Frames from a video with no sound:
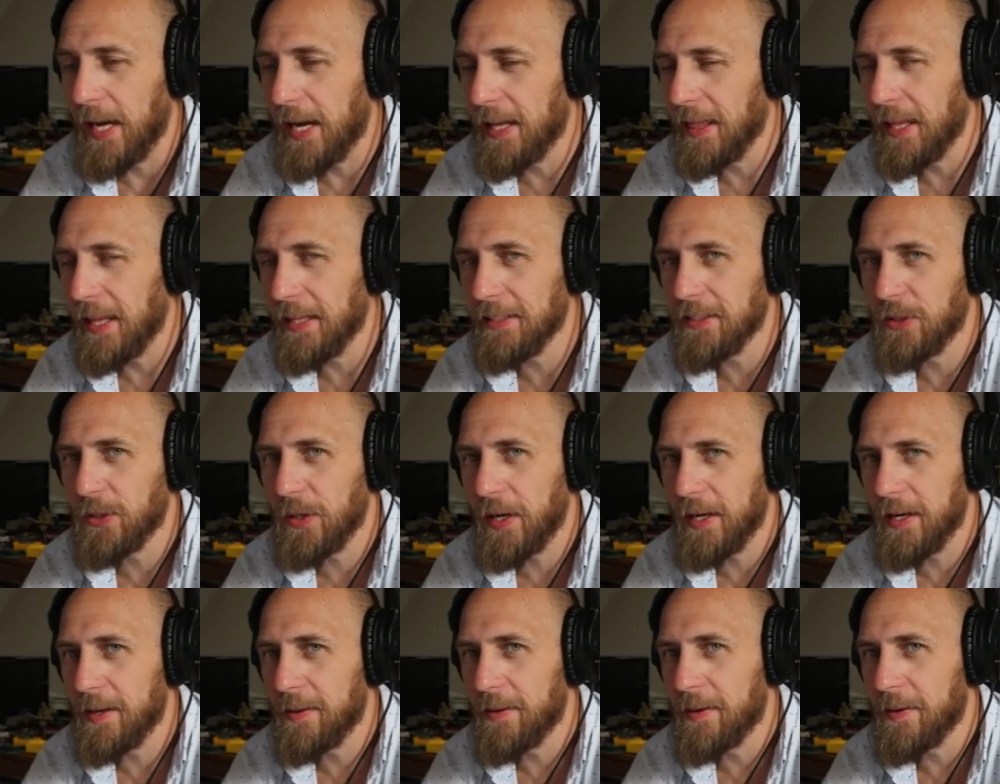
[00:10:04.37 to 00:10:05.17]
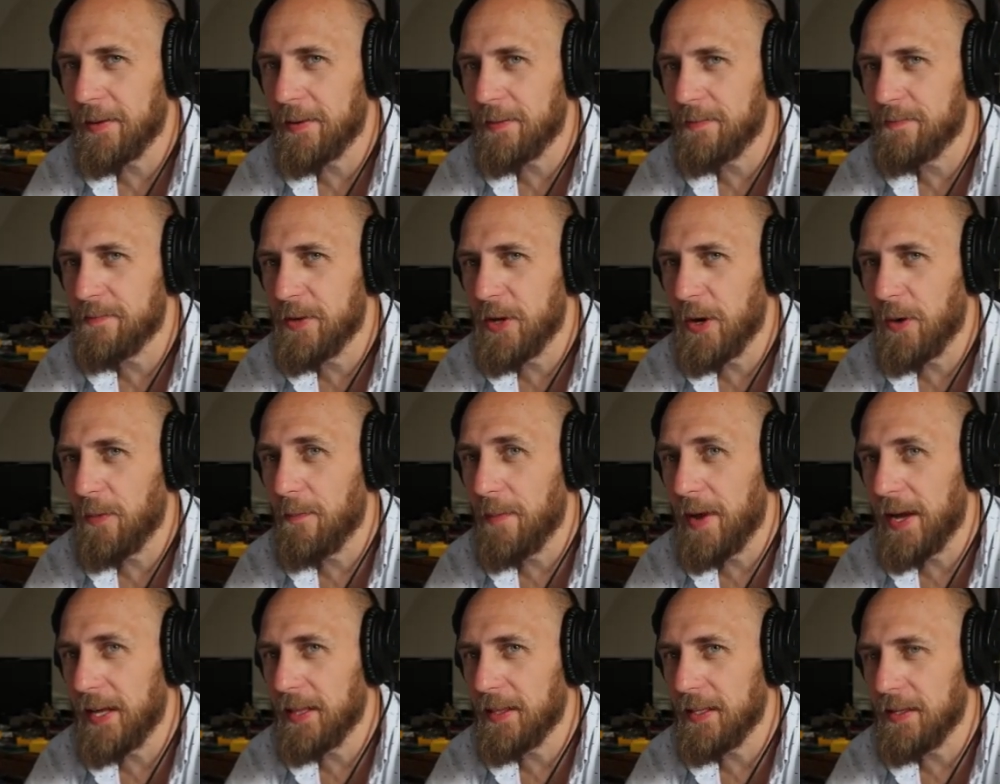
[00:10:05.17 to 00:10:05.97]
I like to try to,
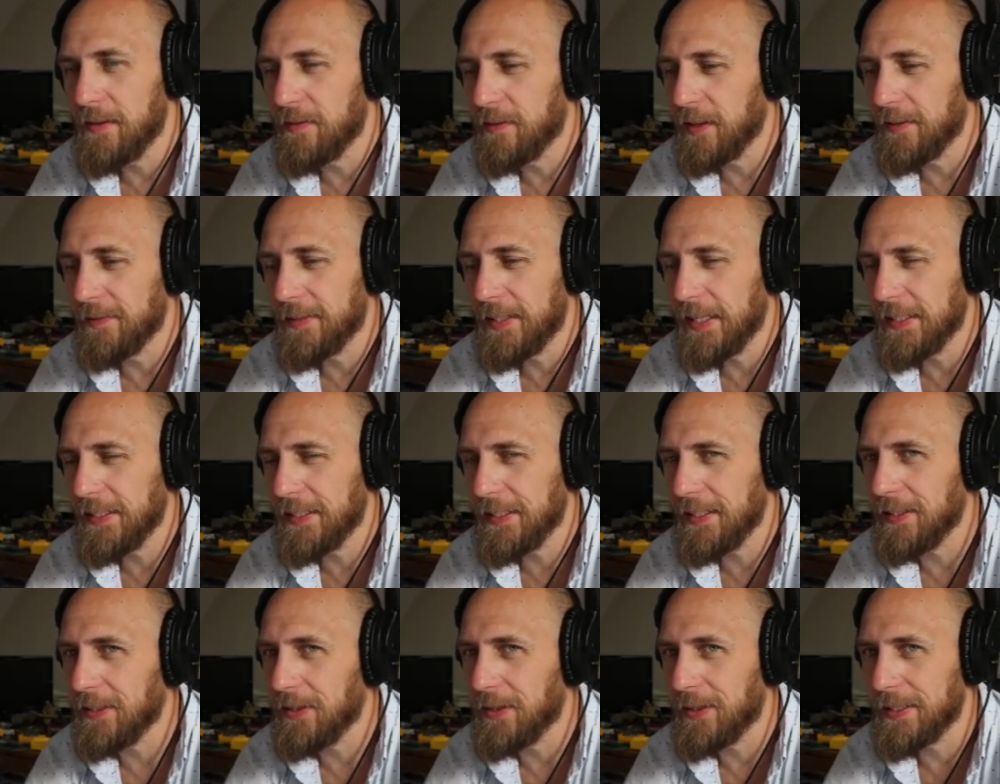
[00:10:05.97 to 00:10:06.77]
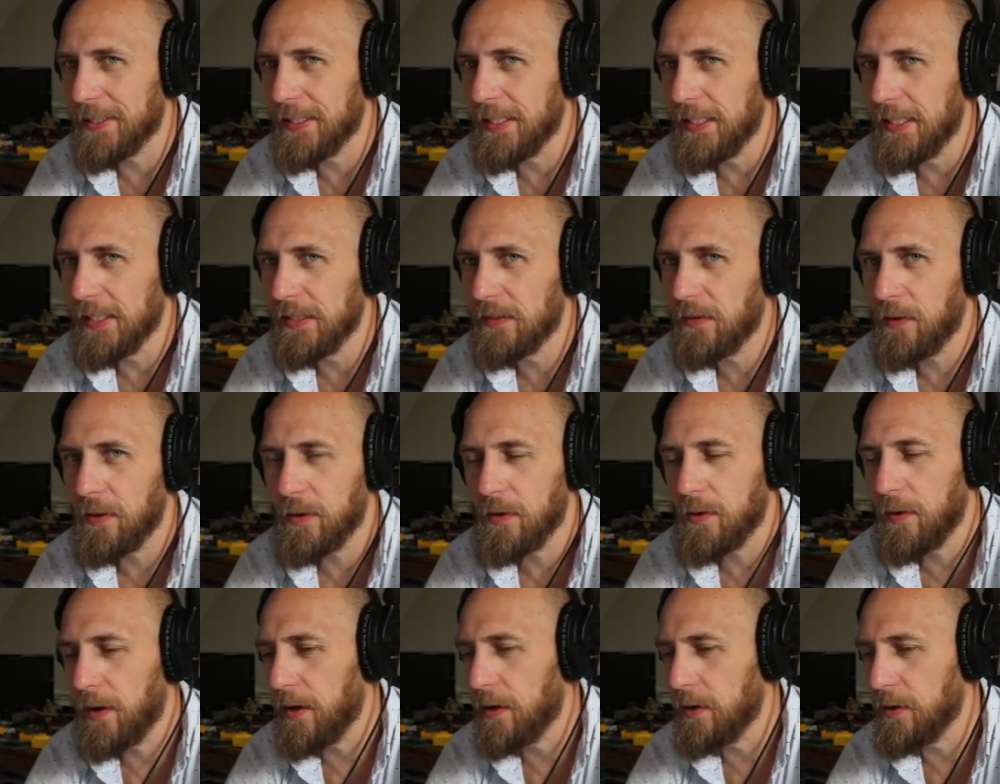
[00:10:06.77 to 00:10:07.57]
make the fluff text a little tease for the
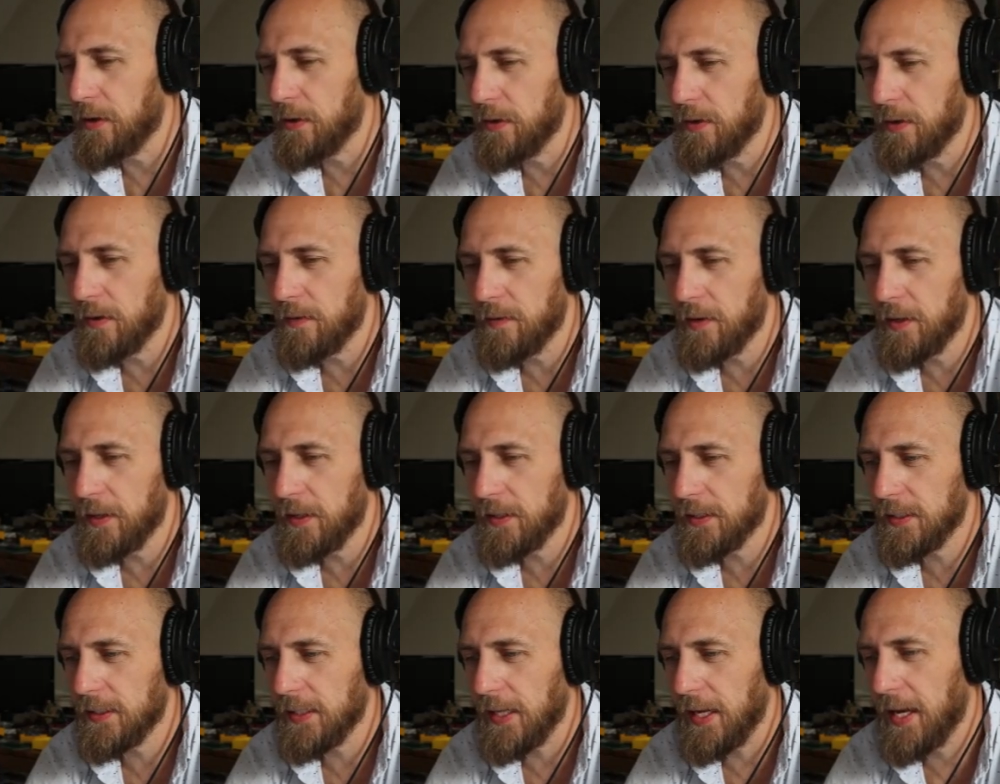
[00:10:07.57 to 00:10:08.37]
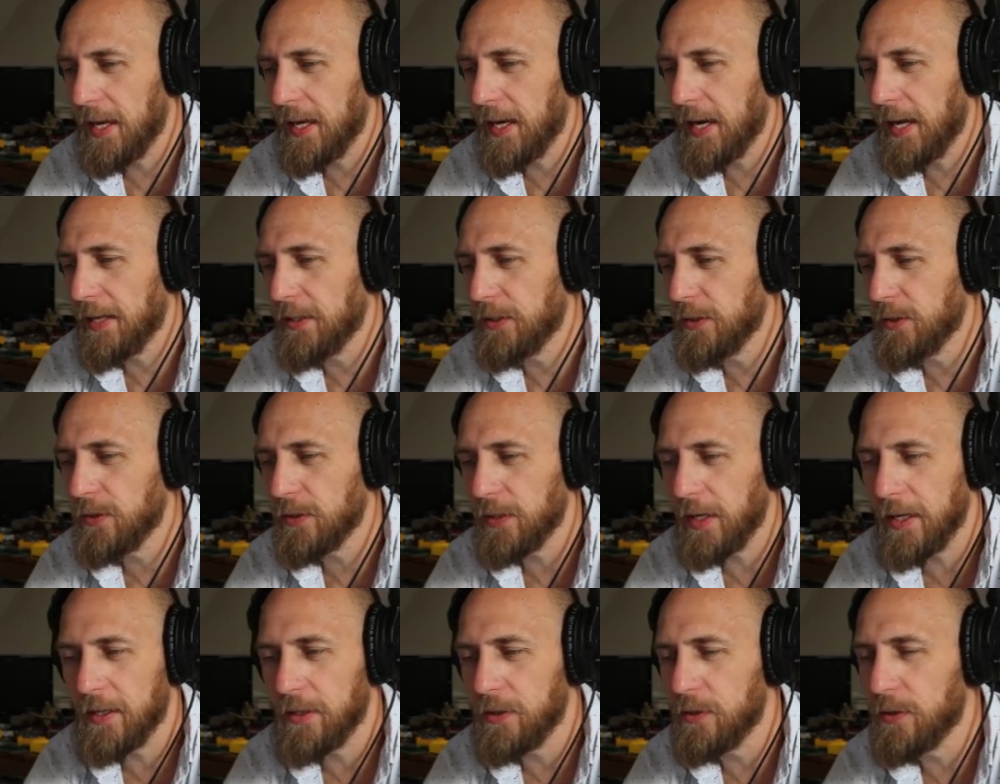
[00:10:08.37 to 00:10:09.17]
greater universe, and I do
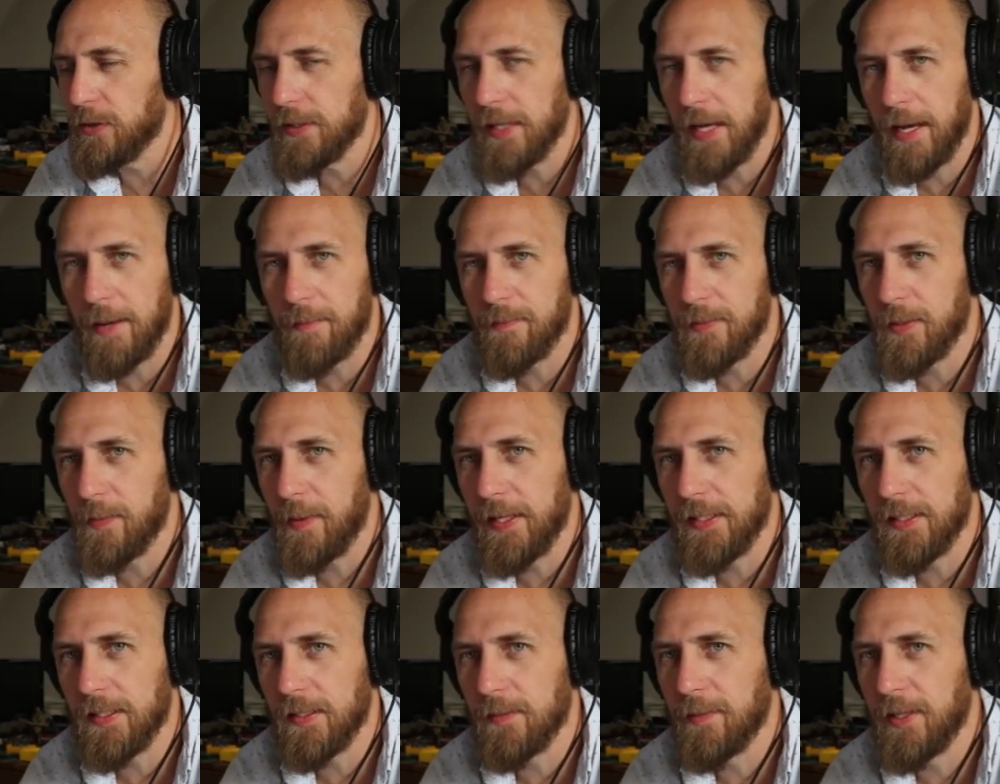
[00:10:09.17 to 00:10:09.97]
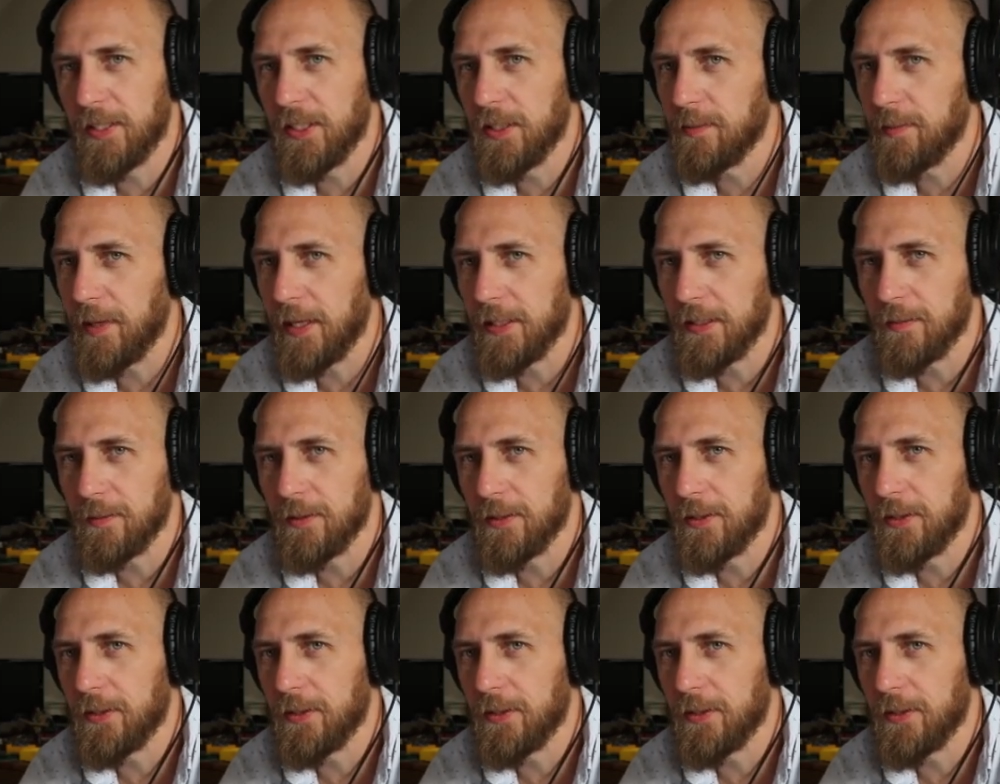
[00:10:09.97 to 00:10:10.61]
try to use that space as much as possible.